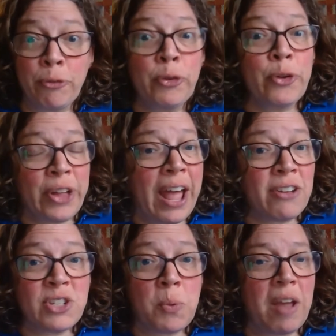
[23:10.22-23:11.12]
Frugal
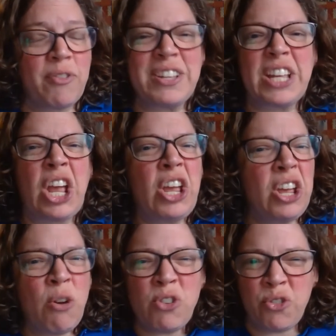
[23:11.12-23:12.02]
Housewife is a
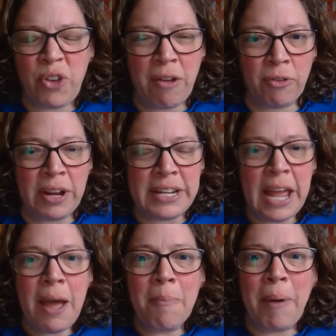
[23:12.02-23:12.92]
huge favorite
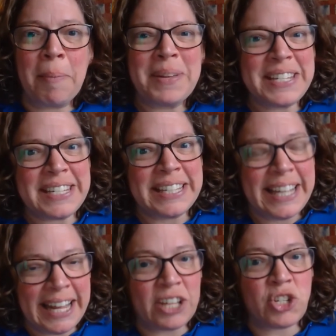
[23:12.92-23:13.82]
by Mrs.
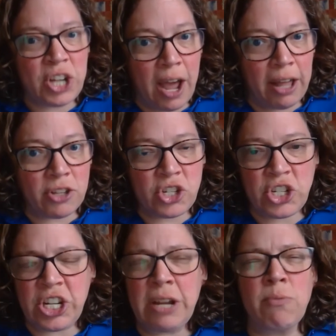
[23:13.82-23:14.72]
Lydia Child.
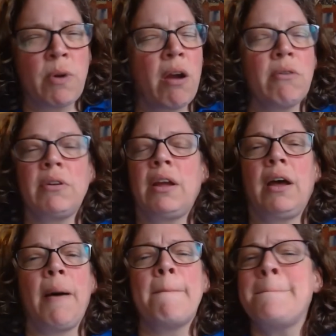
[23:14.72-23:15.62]
She wrote
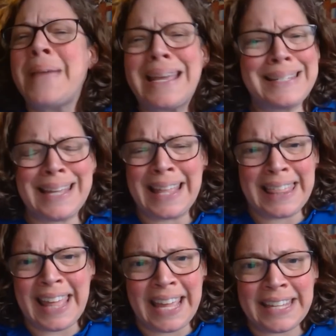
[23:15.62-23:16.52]
amazing
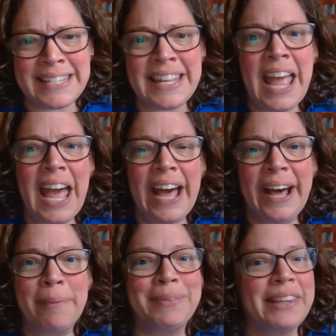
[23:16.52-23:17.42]
things,
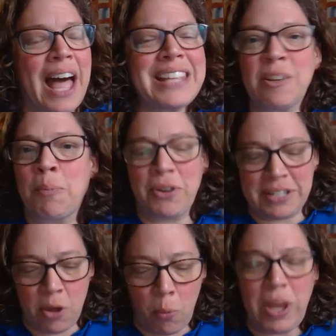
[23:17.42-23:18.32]
lots of
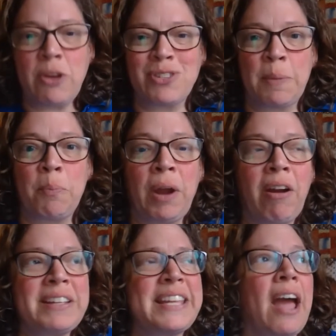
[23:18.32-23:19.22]
books that we use in
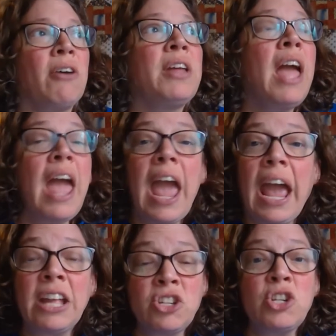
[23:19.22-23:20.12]
Prairie Town,
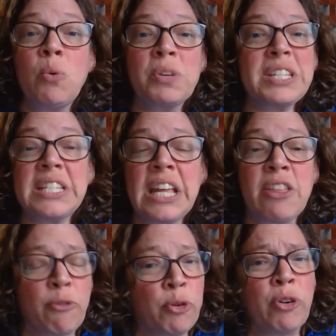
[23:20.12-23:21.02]
and you will see
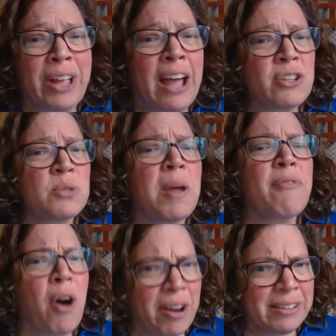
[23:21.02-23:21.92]
The Frugal
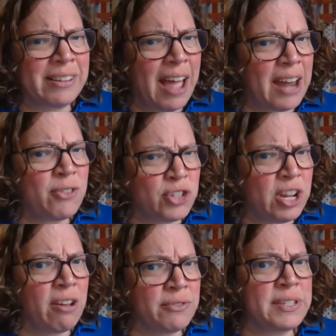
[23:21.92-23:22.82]
Housewife on a lot of
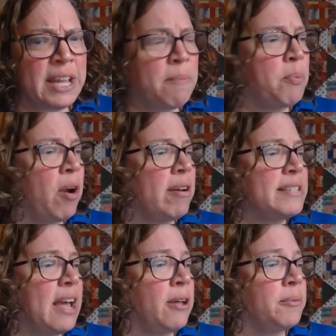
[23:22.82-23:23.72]
shelves in Prairie
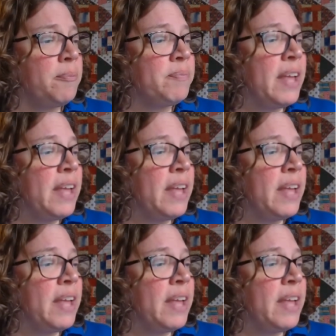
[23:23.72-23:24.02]
Town.